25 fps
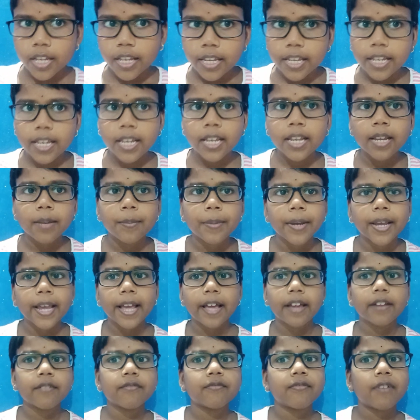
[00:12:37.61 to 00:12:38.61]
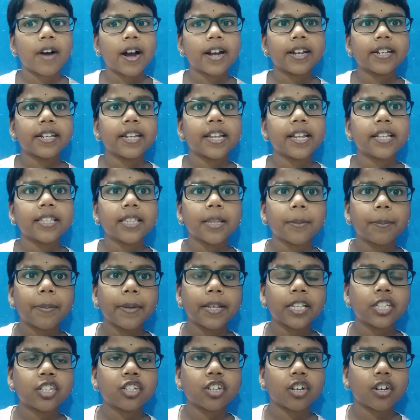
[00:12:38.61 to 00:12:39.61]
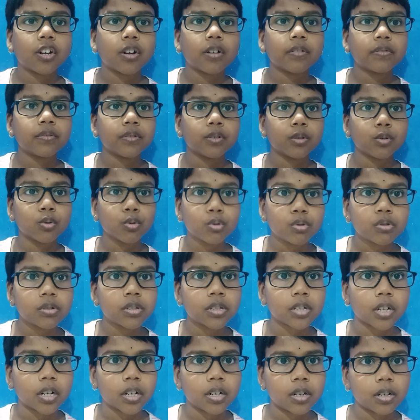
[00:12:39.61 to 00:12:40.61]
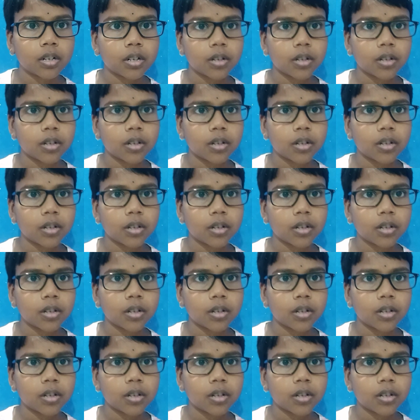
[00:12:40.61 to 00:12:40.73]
He began finding the picture of rooster,